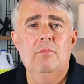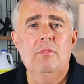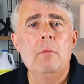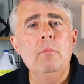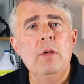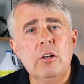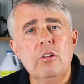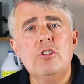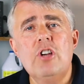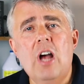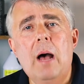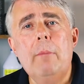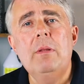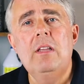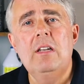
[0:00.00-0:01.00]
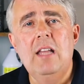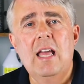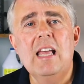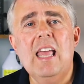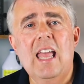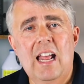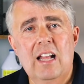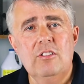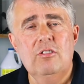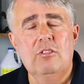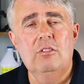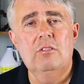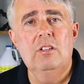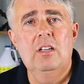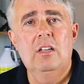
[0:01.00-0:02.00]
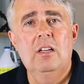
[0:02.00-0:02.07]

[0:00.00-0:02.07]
The middle job in the day canceled.